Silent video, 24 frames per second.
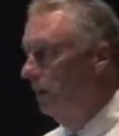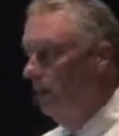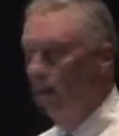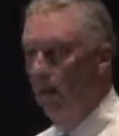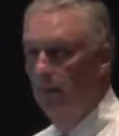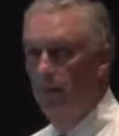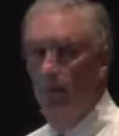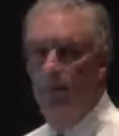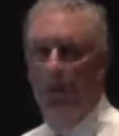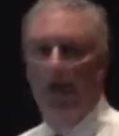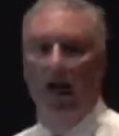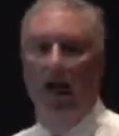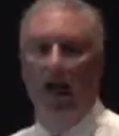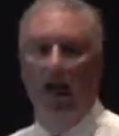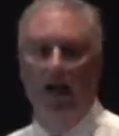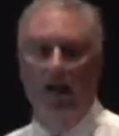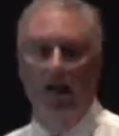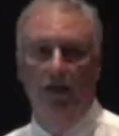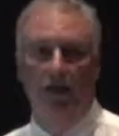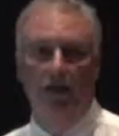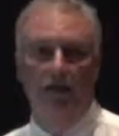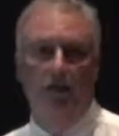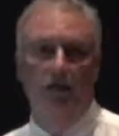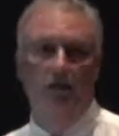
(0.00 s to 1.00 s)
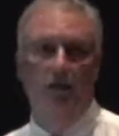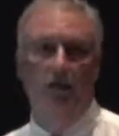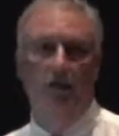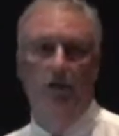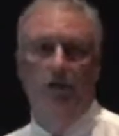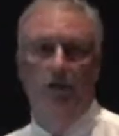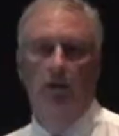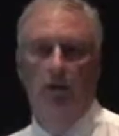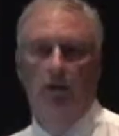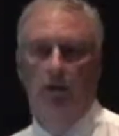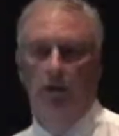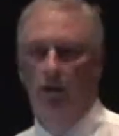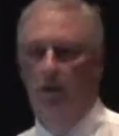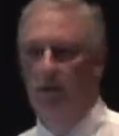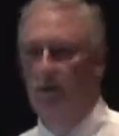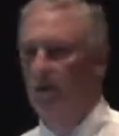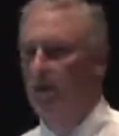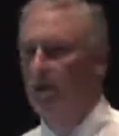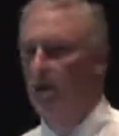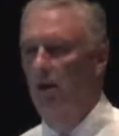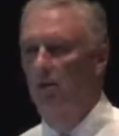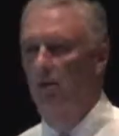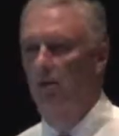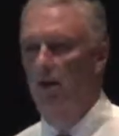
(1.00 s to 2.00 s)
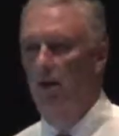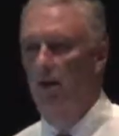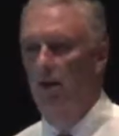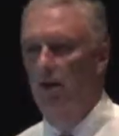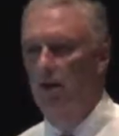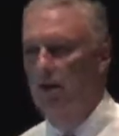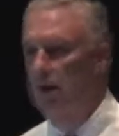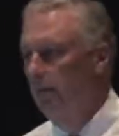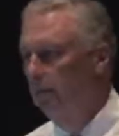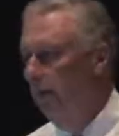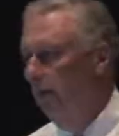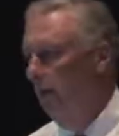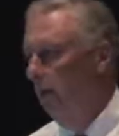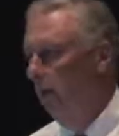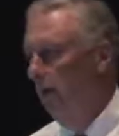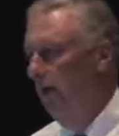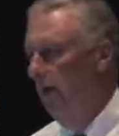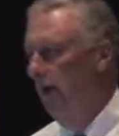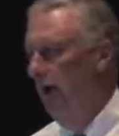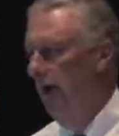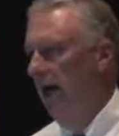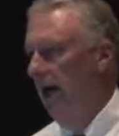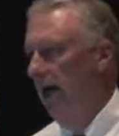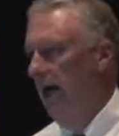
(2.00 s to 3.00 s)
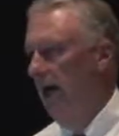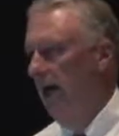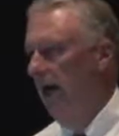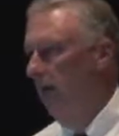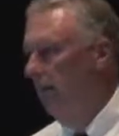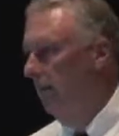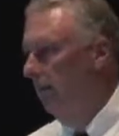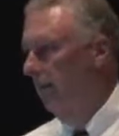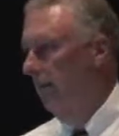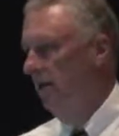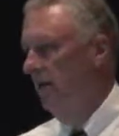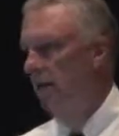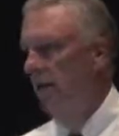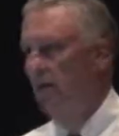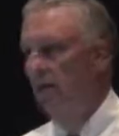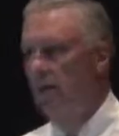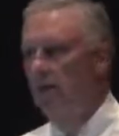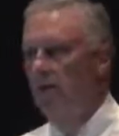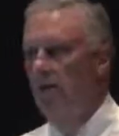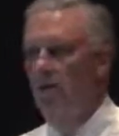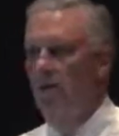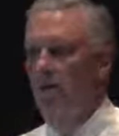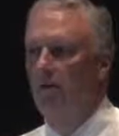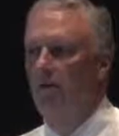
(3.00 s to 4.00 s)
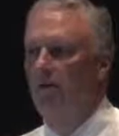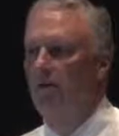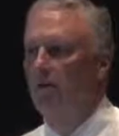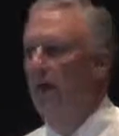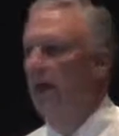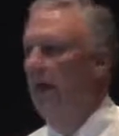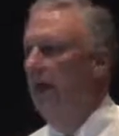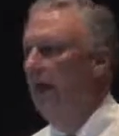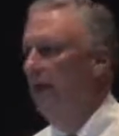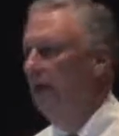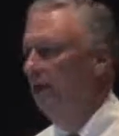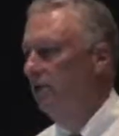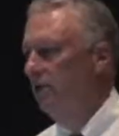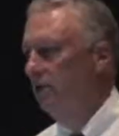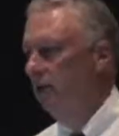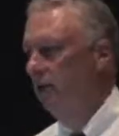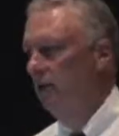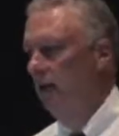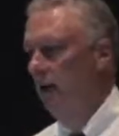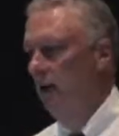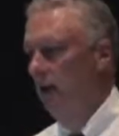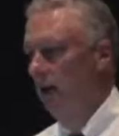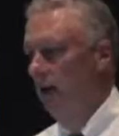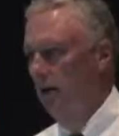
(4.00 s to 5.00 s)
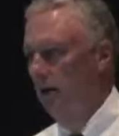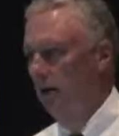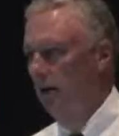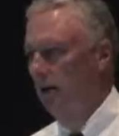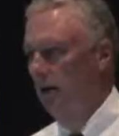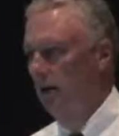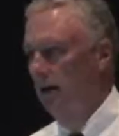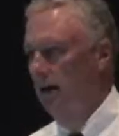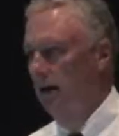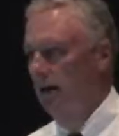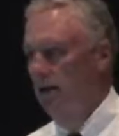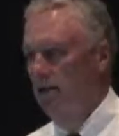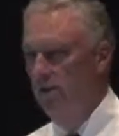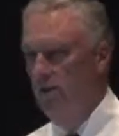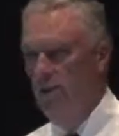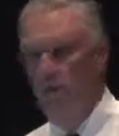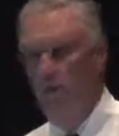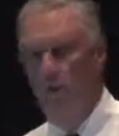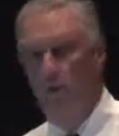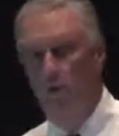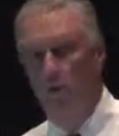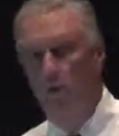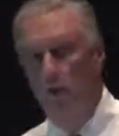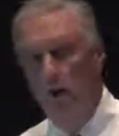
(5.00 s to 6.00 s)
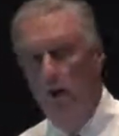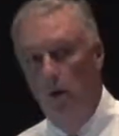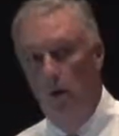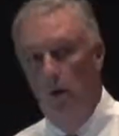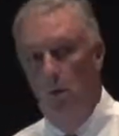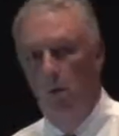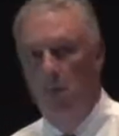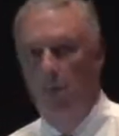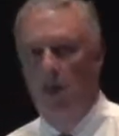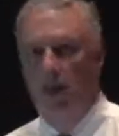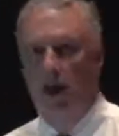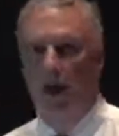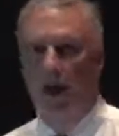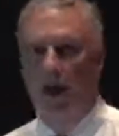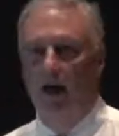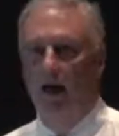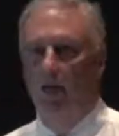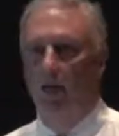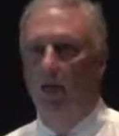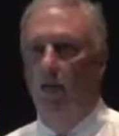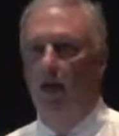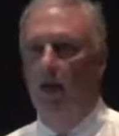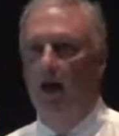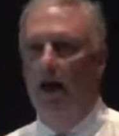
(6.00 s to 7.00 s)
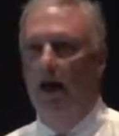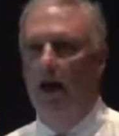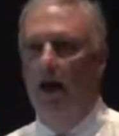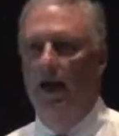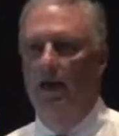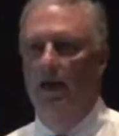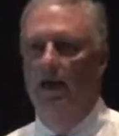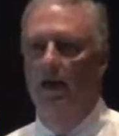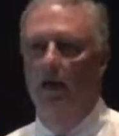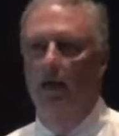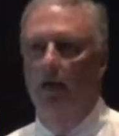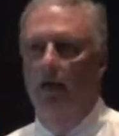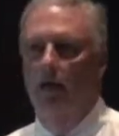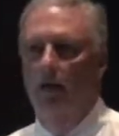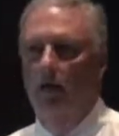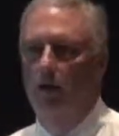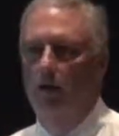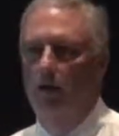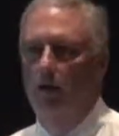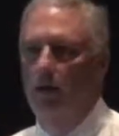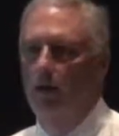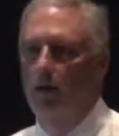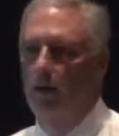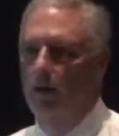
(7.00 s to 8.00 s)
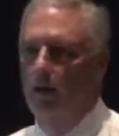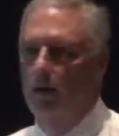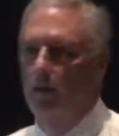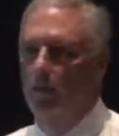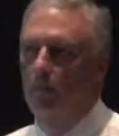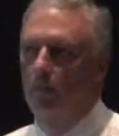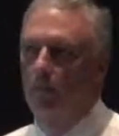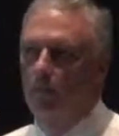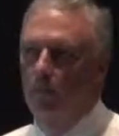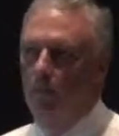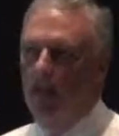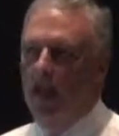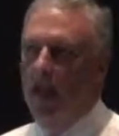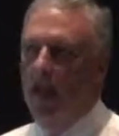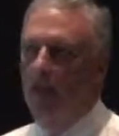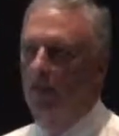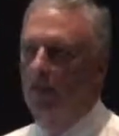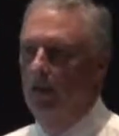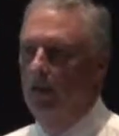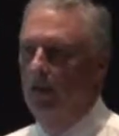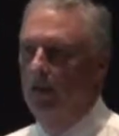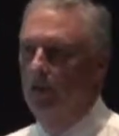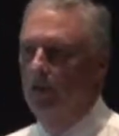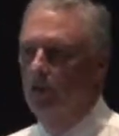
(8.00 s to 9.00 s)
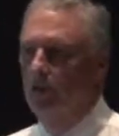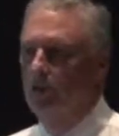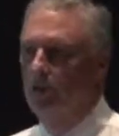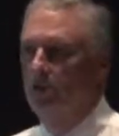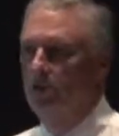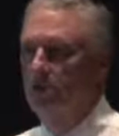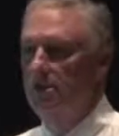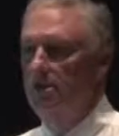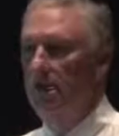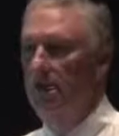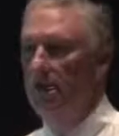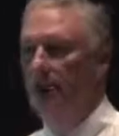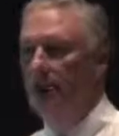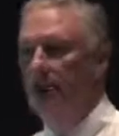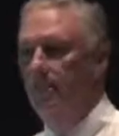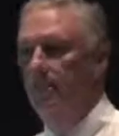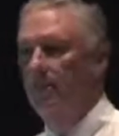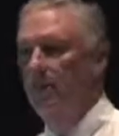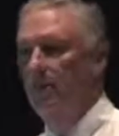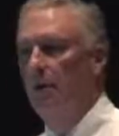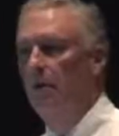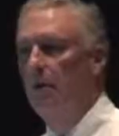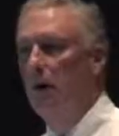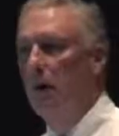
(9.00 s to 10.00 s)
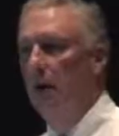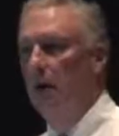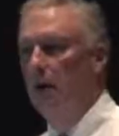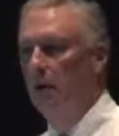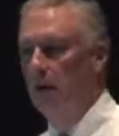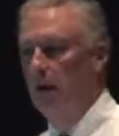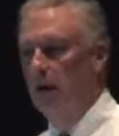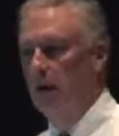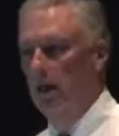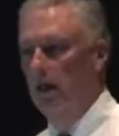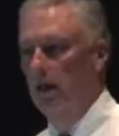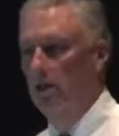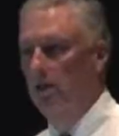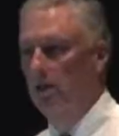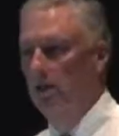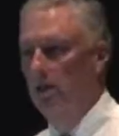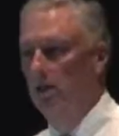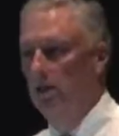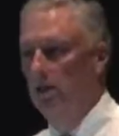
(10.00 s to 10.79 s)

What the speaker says: Compliance is a very important item in a financial marketplace. So how do I balance time to market,